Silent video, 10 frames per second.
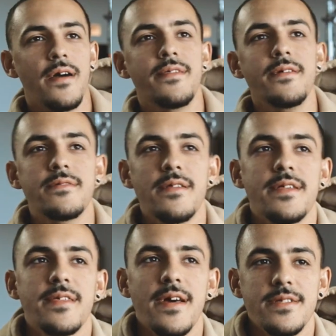I think
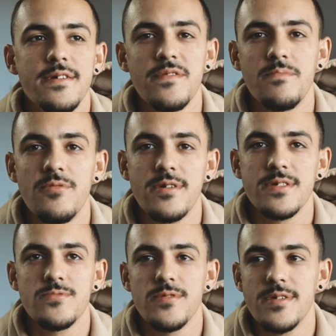like the idea of the book
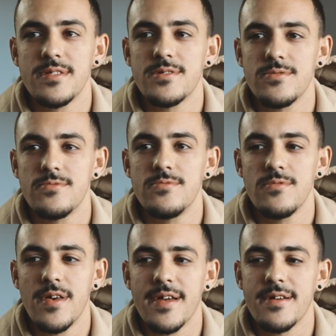is really to
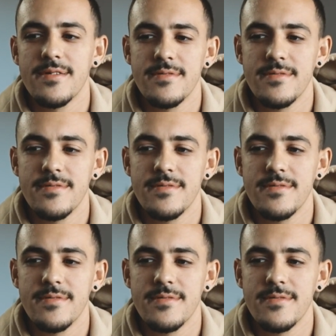like